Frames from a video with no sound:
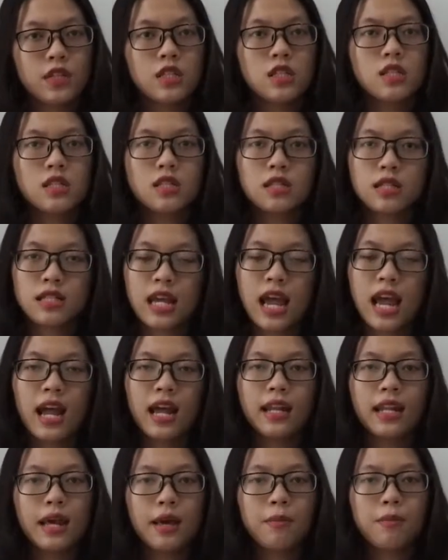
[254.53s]
to share
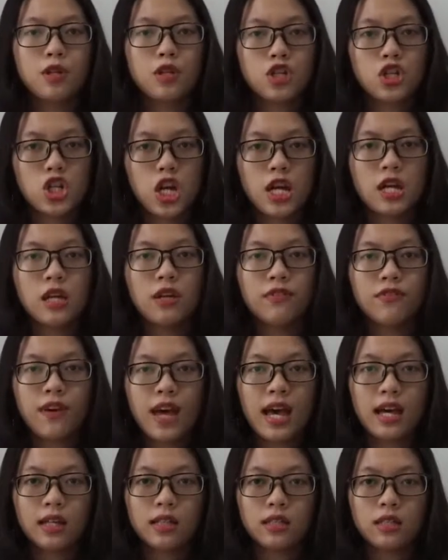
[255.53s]
their purchase
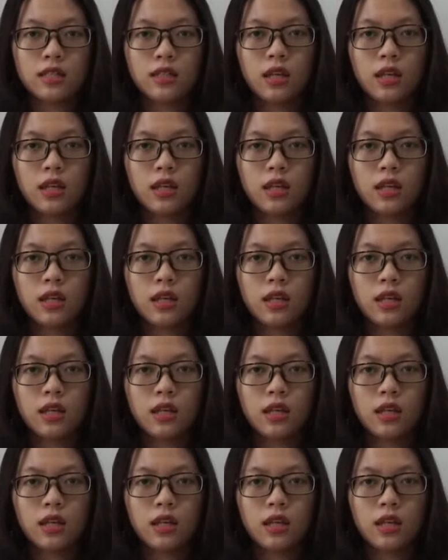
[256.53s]
events